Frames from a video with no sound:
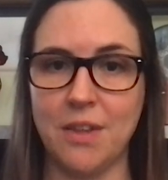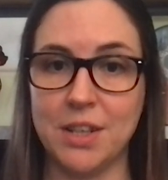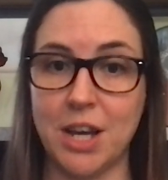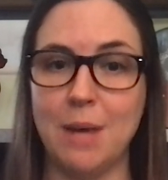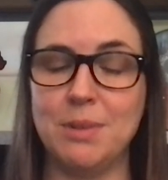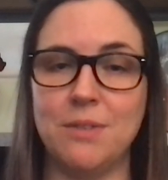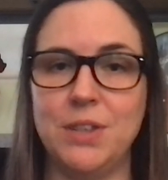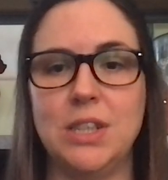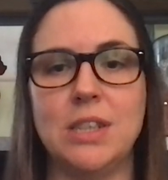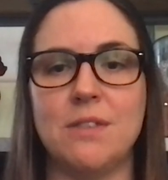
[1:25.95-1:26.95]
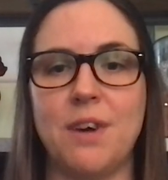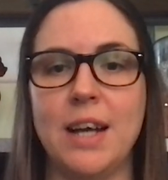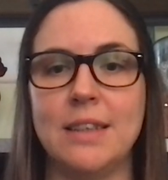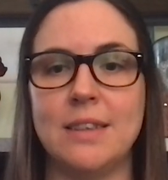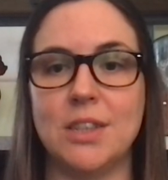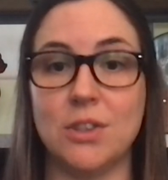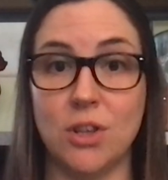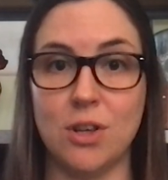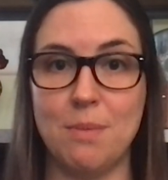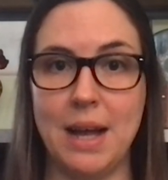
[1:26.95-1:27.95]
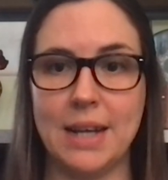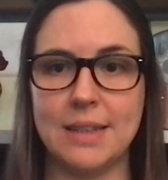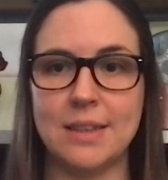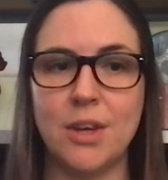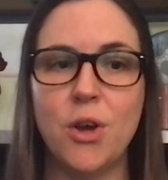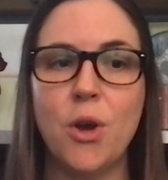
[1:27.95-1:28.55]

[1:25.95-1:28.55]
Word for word: other types of fusion device, such as tokamaks,